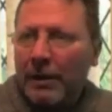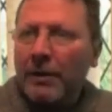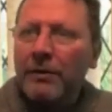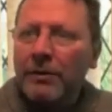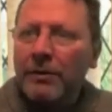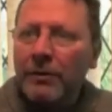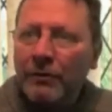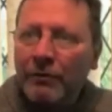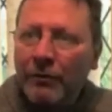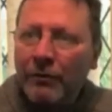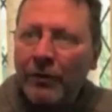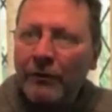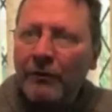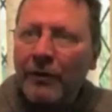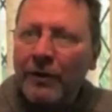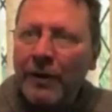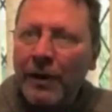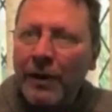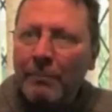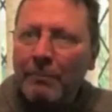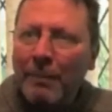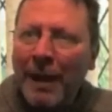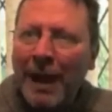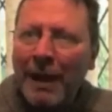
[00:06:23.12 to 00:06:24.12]
you feel
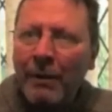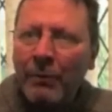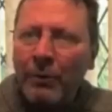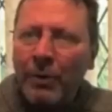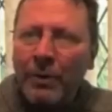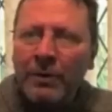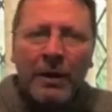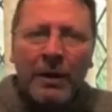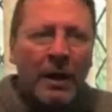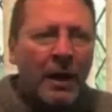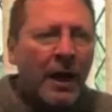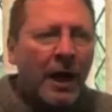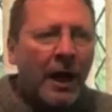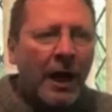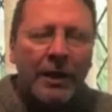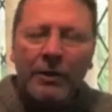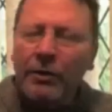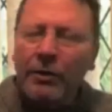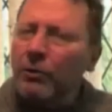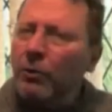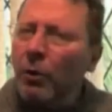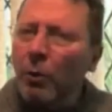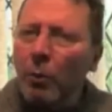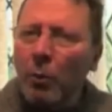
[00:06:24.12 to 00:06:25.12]
very empowered,
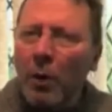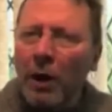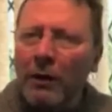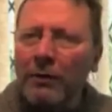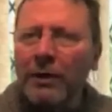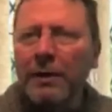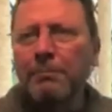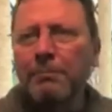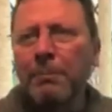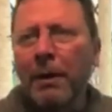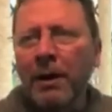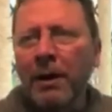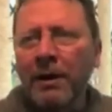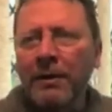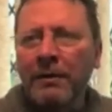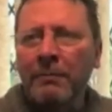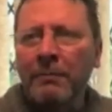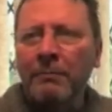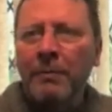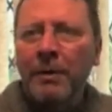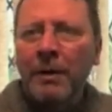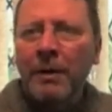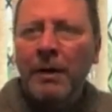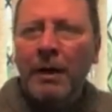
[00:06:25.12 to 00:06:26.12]
and you're not worried by
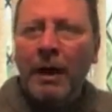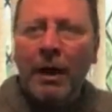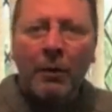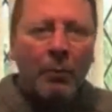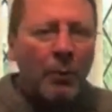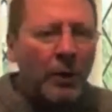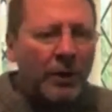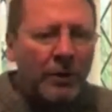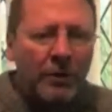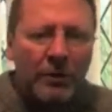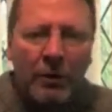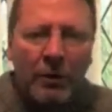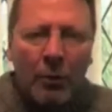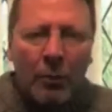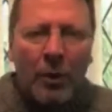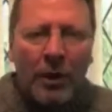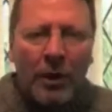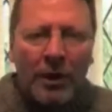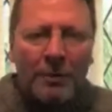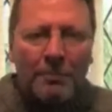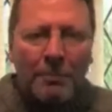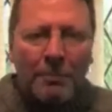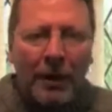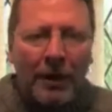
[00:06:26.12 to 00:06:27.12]
them. And when you're not
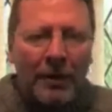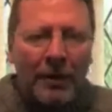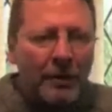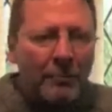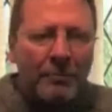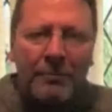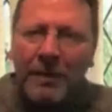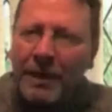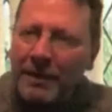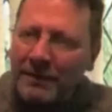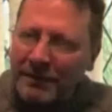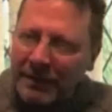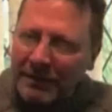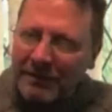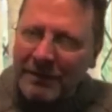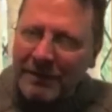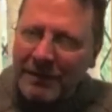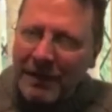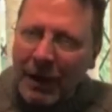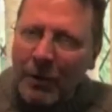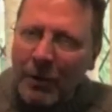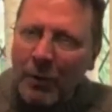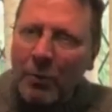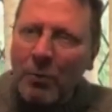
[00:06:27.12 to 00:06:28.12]
worried by them, they tend to
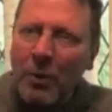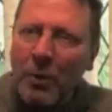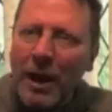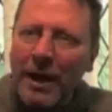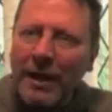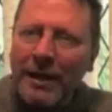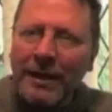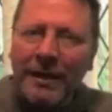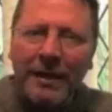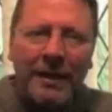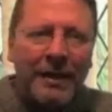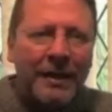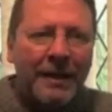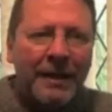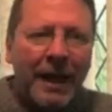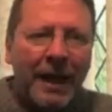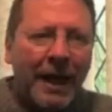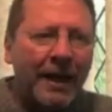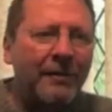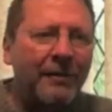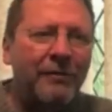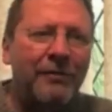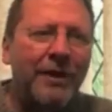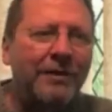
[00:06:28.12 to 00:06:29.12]
go away.
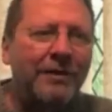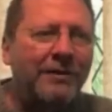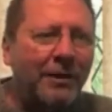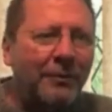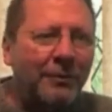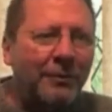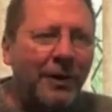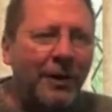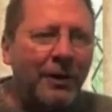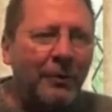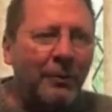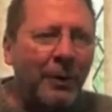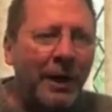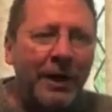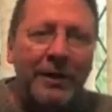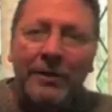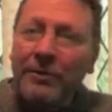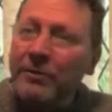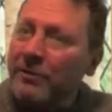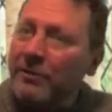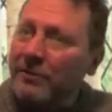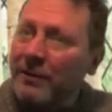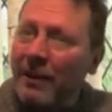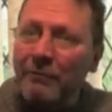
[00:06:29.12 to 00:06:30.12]
And if they don't go away,
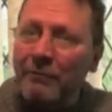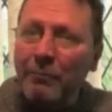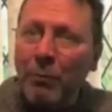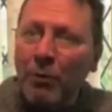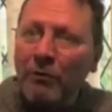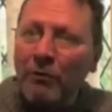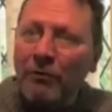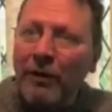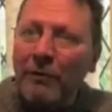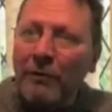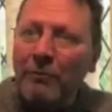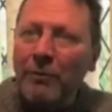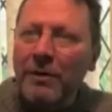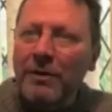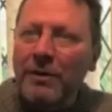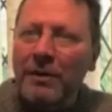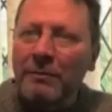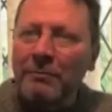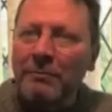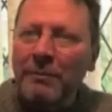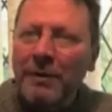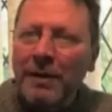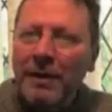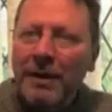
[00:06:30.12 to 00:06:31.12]
you just have more fun with
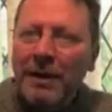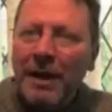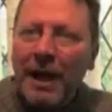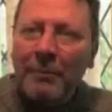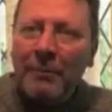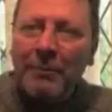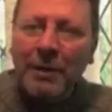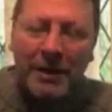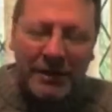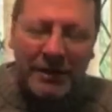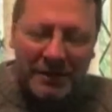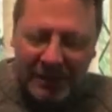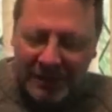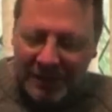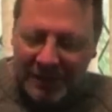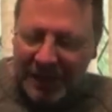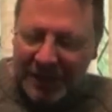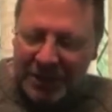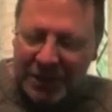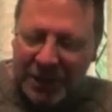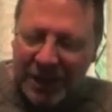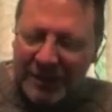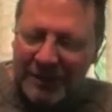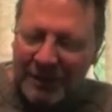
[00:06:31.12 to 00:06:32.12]
them. I did
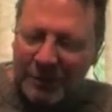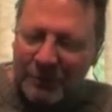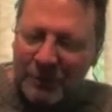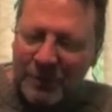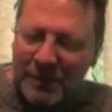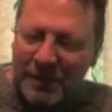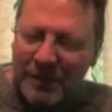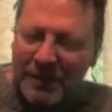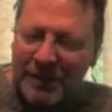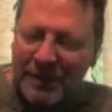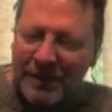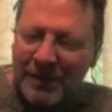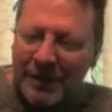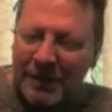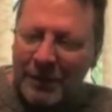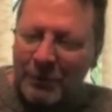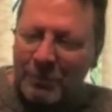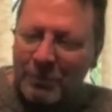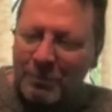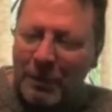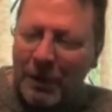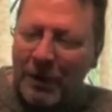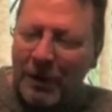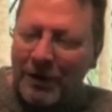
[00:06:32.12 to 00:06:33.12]
actually end up with a
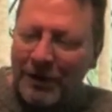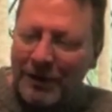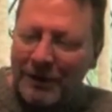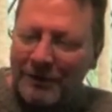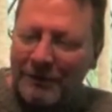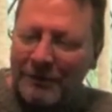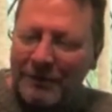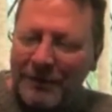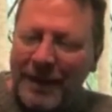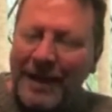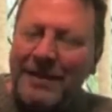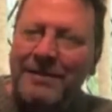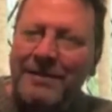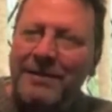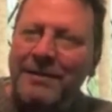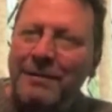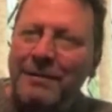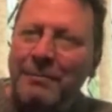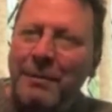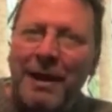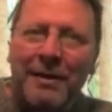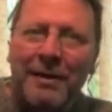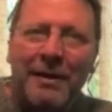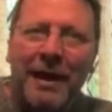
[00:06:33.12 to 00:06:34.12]
whole pile of
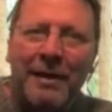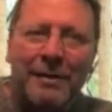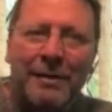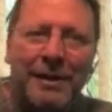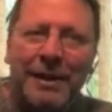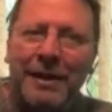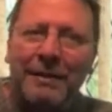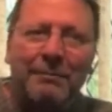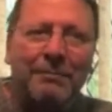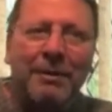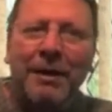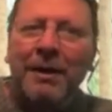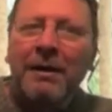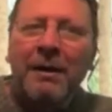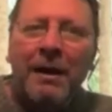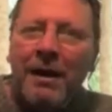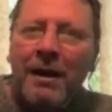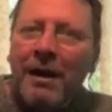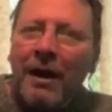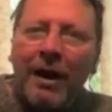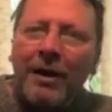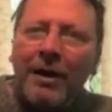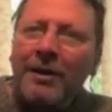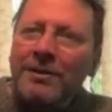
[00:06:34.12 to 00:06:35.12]
letters about that thing, but
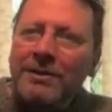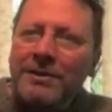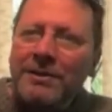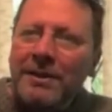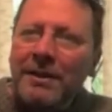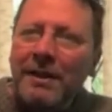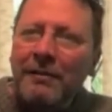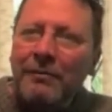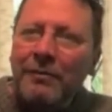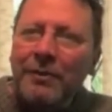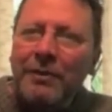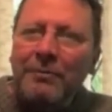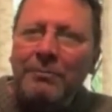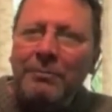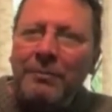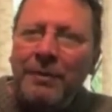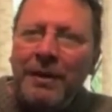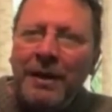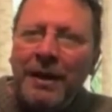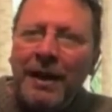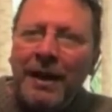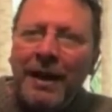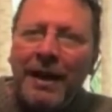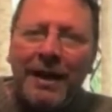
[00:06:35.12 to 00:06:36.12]
I used to love them.
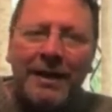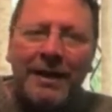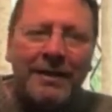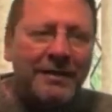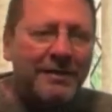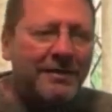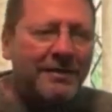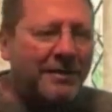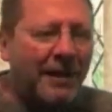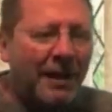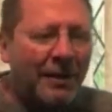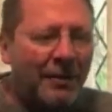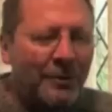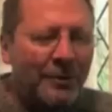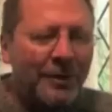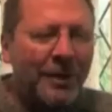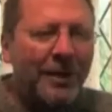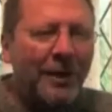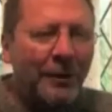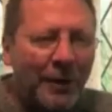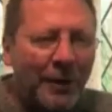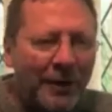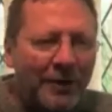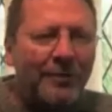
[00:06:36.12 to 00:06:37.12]
And so,
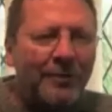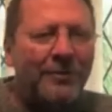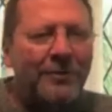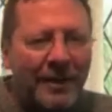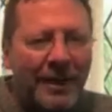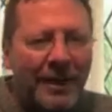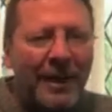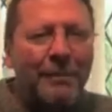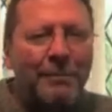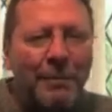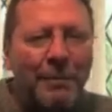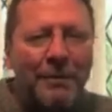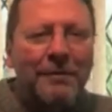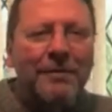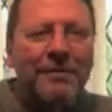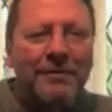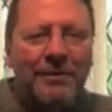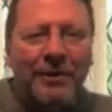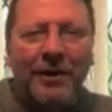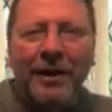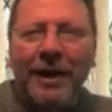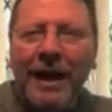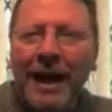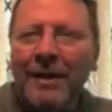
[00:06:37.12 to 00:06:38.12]
I used to keep it
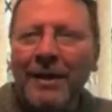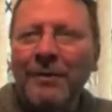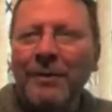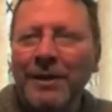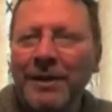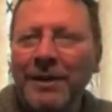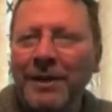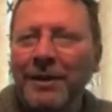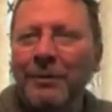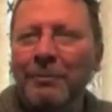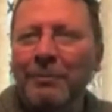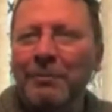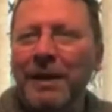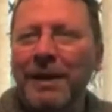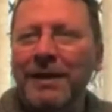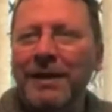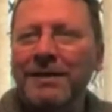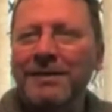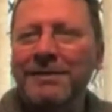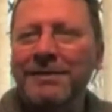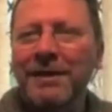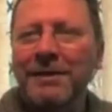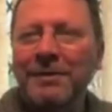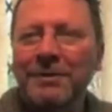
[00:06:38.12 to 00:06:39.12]
strung out a little
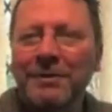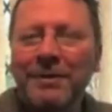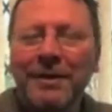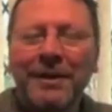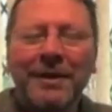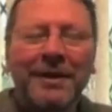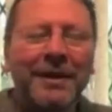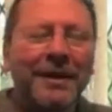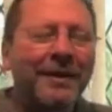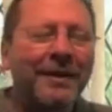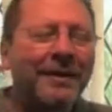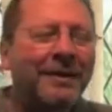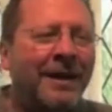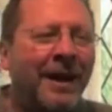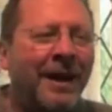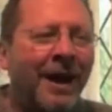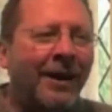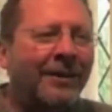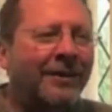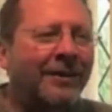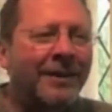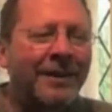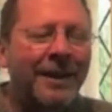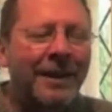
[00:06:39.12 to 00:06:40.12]
bit. So,
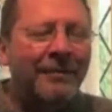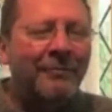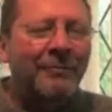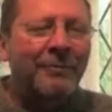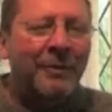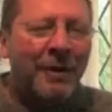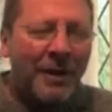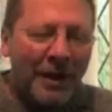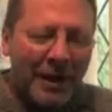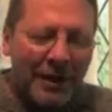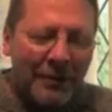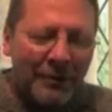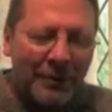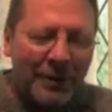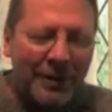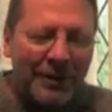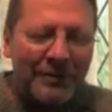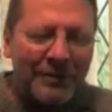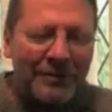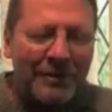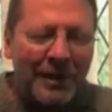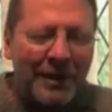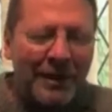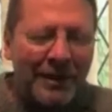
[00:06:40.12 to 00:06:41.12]
I didn't even...
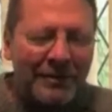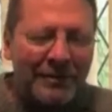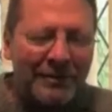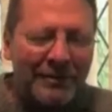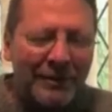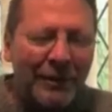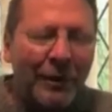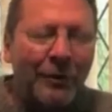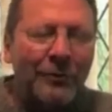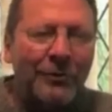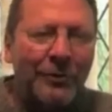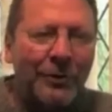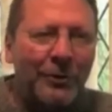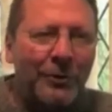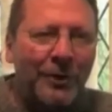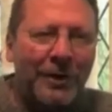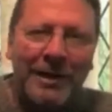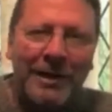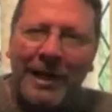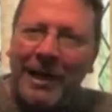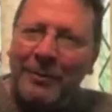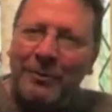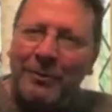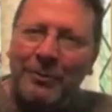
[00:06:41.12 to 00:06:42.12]
Whereas Ceylon, who
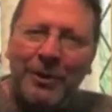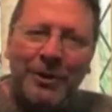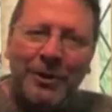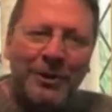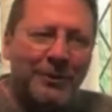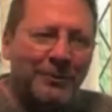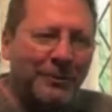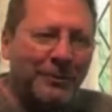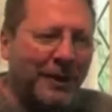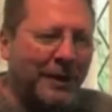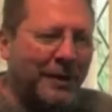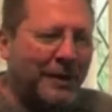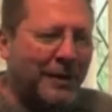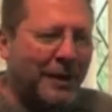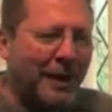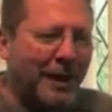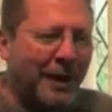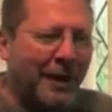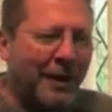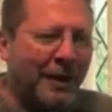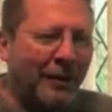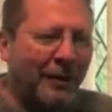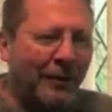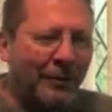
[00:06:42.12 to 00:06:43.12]
I now work with
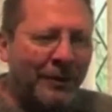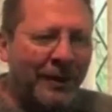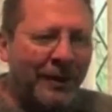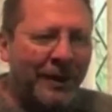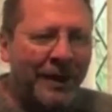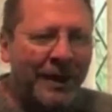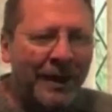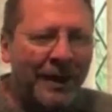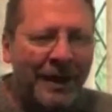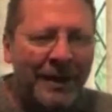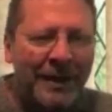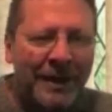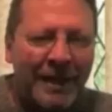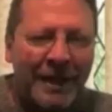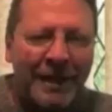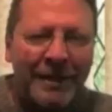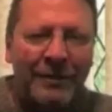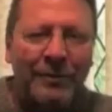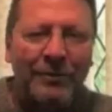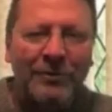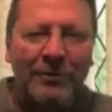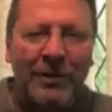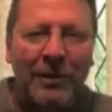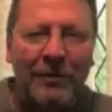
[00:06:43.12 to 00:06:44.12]
he
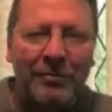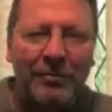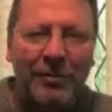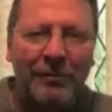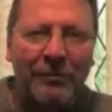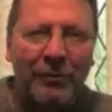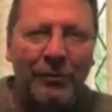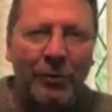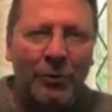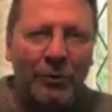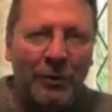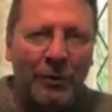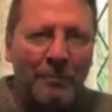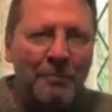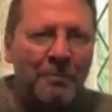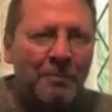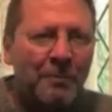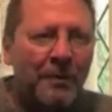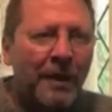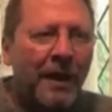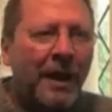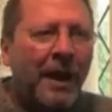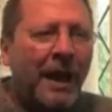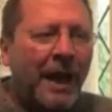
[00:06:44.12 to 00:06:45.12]
looks after the forum,
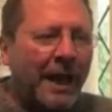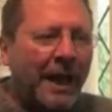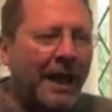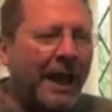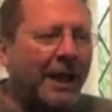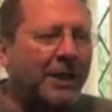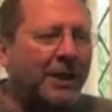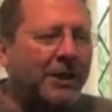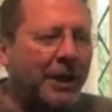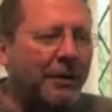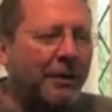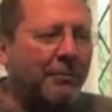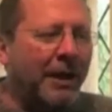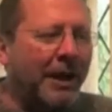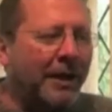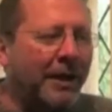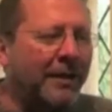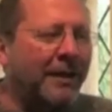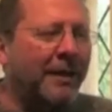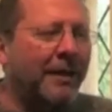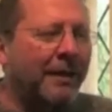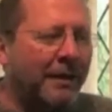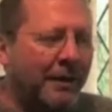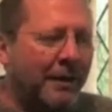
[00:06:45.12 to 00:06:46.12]
he actually
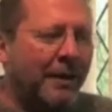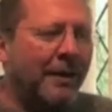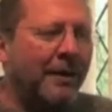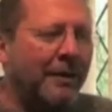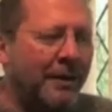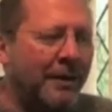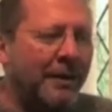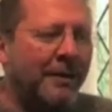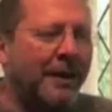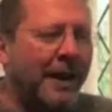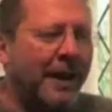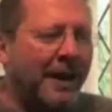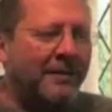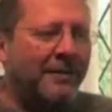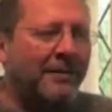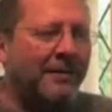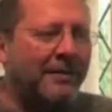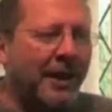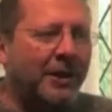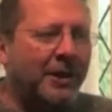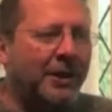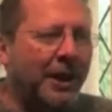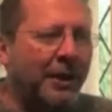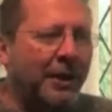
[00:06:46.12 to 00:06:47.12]
made the letters,
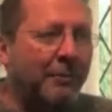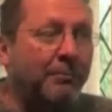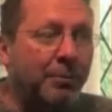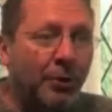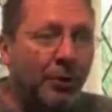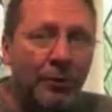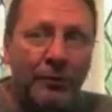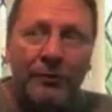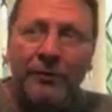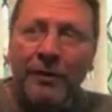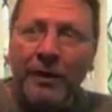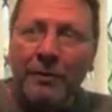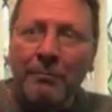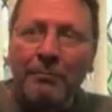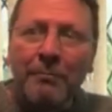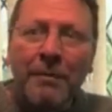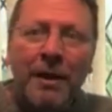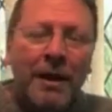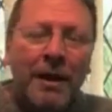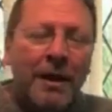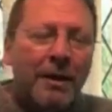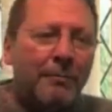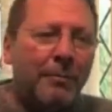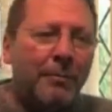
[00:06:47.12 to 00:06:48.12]
actually improved them
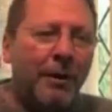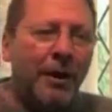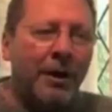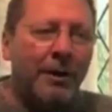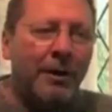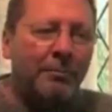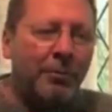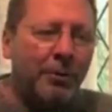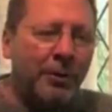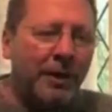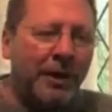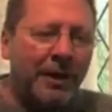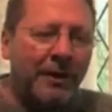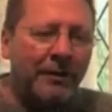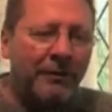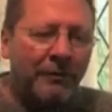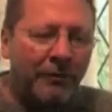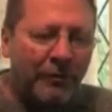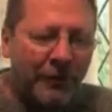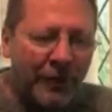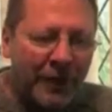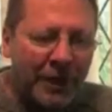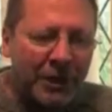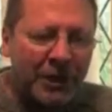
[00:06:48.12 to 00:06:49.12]
by putting
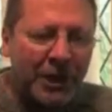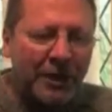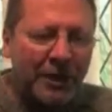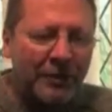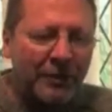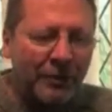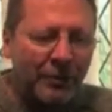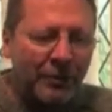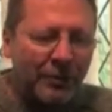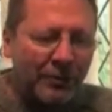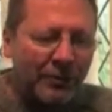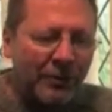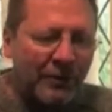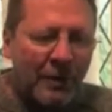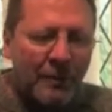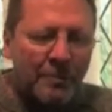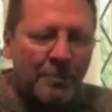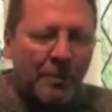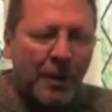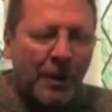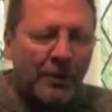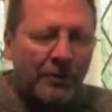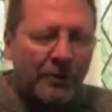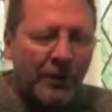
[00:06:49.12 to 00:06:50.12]
in fee schedules,
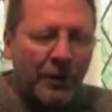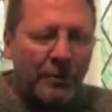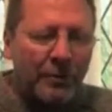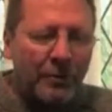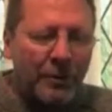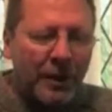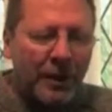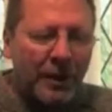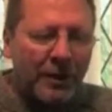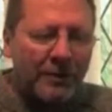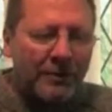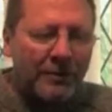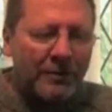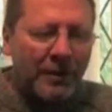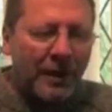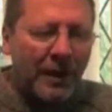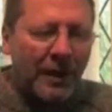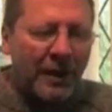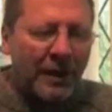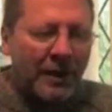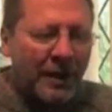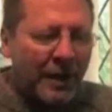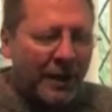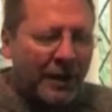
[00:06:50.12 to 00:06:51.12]
so that,
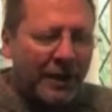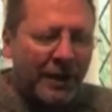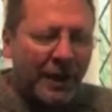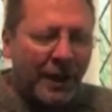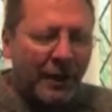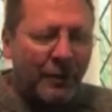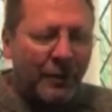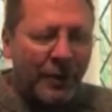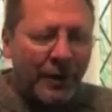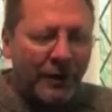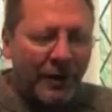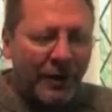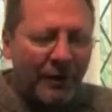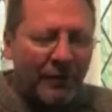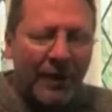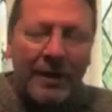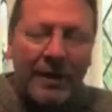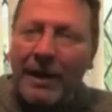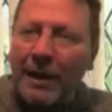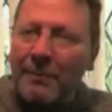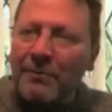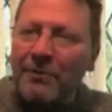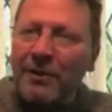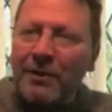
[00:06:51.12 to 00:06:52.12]
if
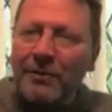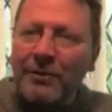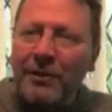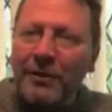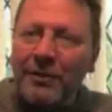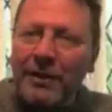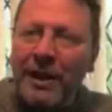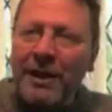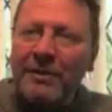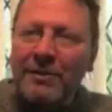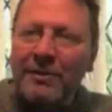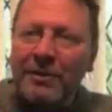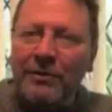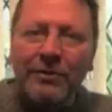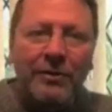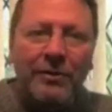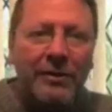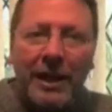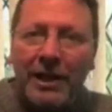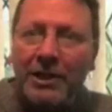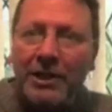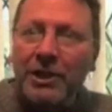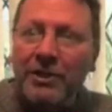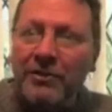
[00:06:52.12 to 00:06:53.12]
they kept sending you letters,
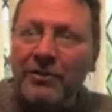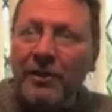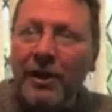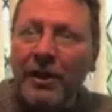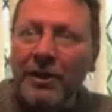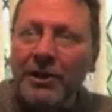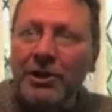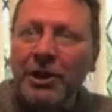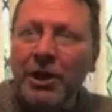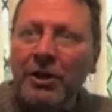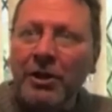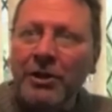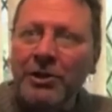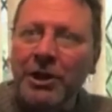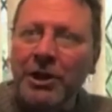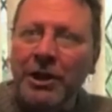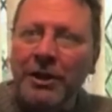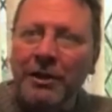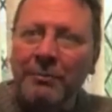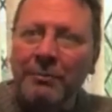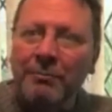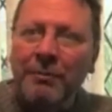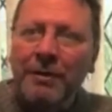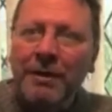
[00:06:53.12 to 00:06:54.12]
you'd actually start
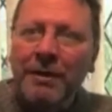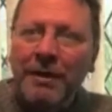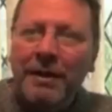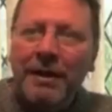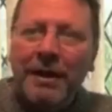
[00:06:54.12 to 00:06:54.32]
charging them.